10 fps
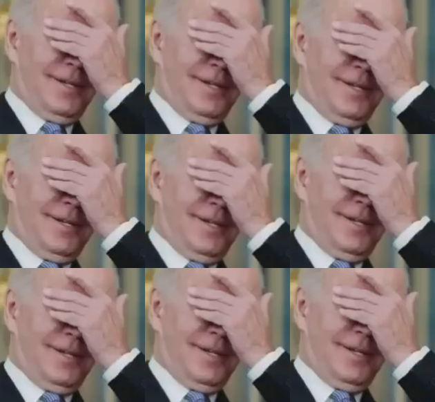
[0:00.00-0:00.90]

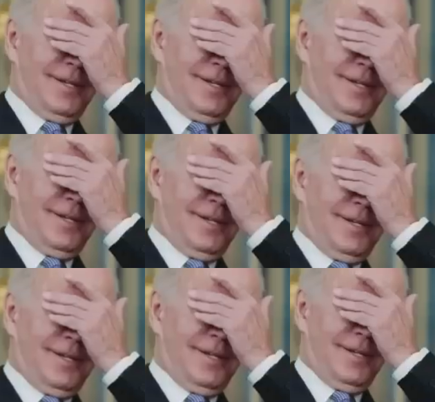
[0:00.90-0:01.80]

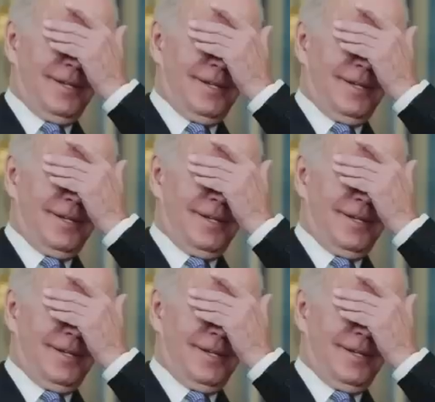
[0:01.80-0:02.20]
[no speech]